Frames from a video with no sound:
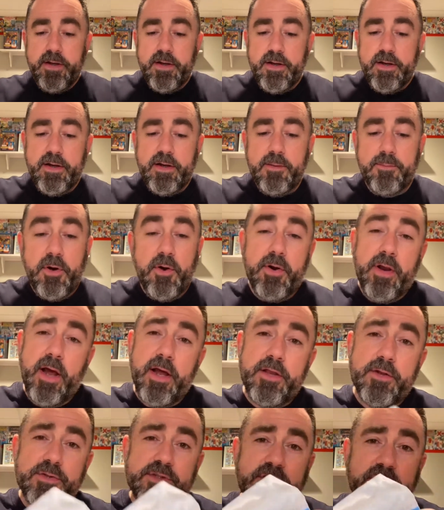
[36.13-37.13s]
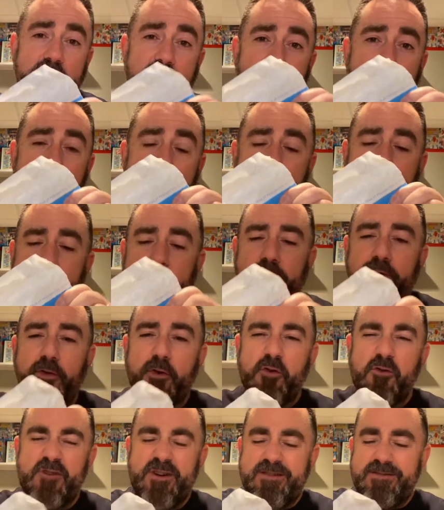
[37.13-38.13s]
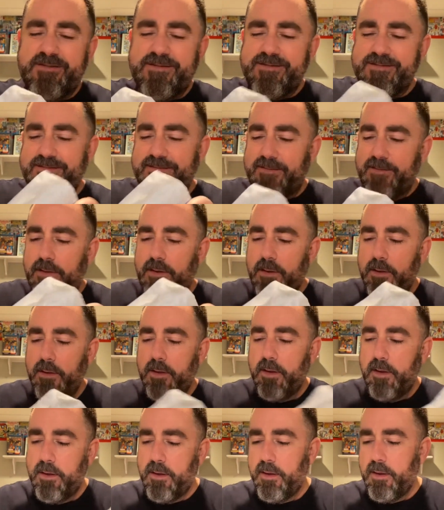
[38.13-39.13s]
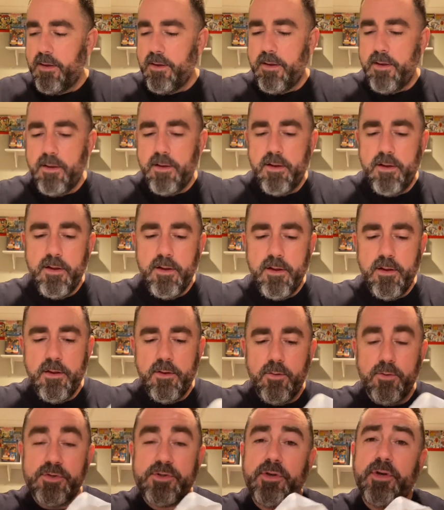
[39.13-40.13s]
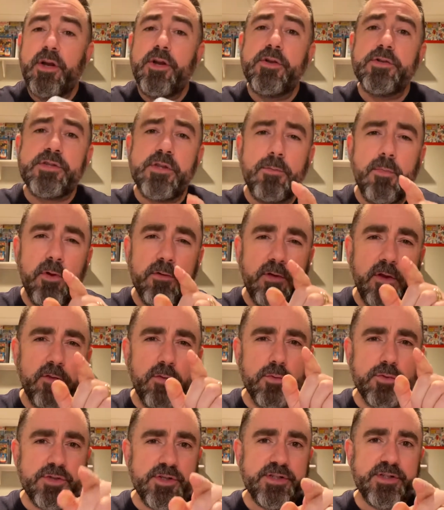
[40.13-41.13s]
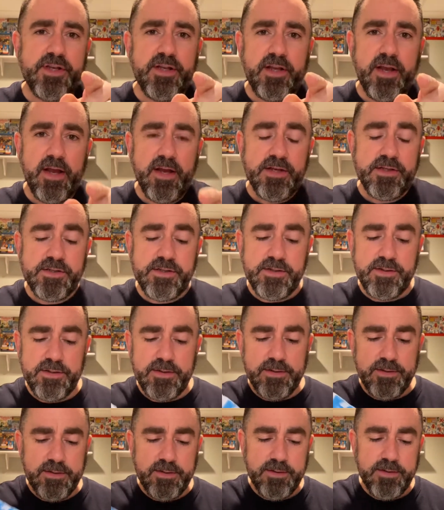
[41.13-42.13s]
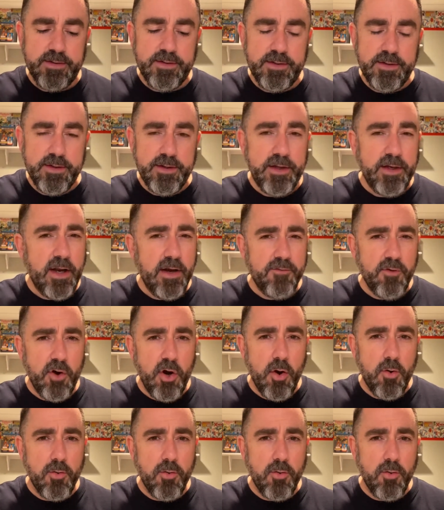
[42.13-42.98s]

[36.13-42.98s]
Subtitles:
about not using a knife, so I'm still going to use the multi-tool just in case. You never know.